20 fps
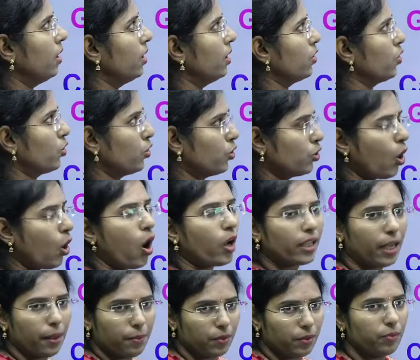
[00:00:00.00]
shock,
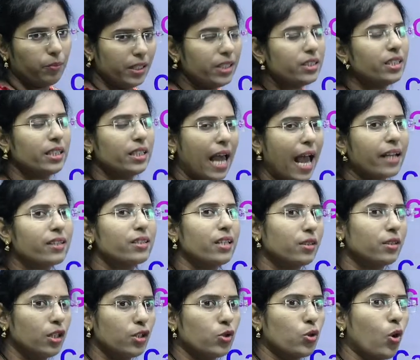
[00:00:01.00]
means it acts as a
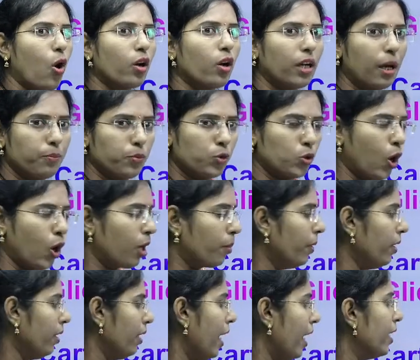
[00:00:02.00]
shock absorber
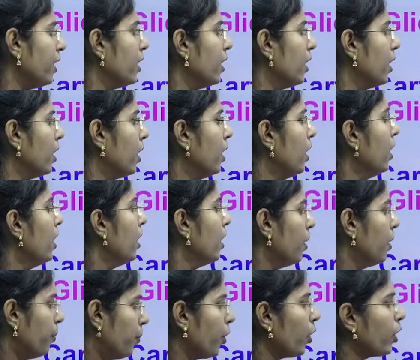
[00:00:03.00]
and
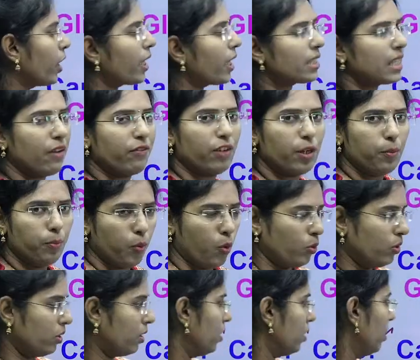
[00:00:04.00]
protects our bones.